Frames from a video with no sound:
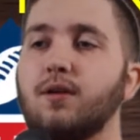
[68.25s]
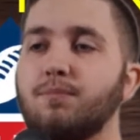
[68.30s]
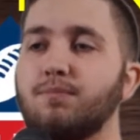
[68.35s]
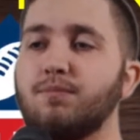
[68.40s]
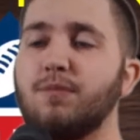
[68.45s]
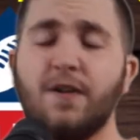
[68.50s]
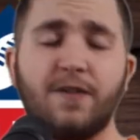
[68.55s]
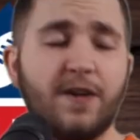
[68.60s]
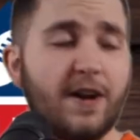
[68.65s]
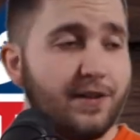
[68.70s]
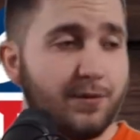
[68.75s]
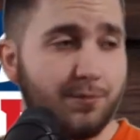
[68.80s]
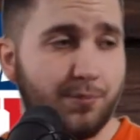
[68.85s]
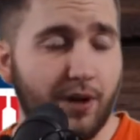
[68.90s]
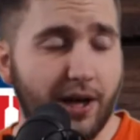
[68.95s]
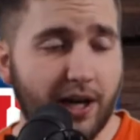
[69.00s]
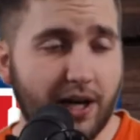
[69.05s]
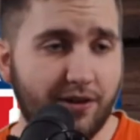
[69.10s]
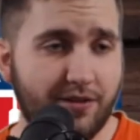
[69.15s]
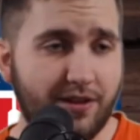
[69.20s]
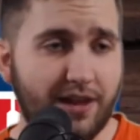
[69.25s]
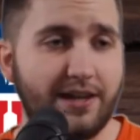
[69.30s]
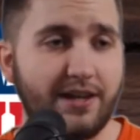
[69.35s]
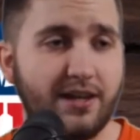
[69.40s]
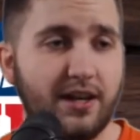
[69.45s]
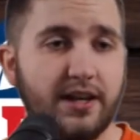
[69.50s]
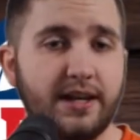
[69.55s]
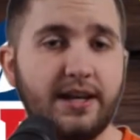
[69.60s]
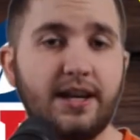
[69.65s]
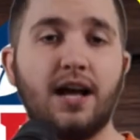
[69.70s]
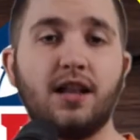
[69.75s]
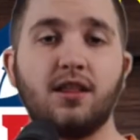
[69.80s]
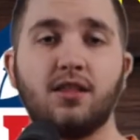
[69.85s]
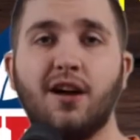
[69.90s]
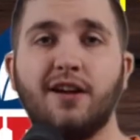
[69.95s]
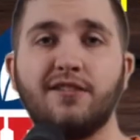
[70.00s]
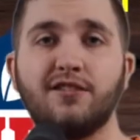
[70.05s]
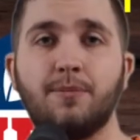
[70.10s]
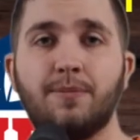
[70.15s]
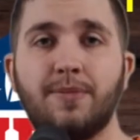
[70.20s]
my favorite player of that night. I
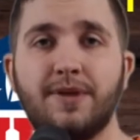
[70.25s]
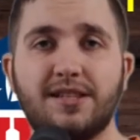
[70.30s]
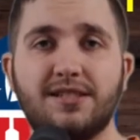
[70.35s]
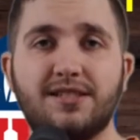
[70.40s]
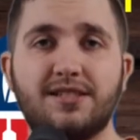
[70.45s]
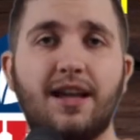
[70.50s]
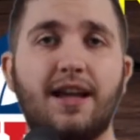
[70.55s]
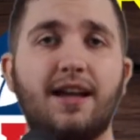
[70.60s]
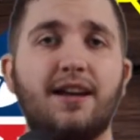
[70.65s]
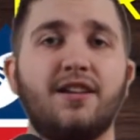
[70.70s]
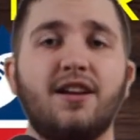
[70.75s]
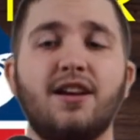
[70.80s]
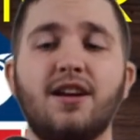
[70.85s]
love the peace sign.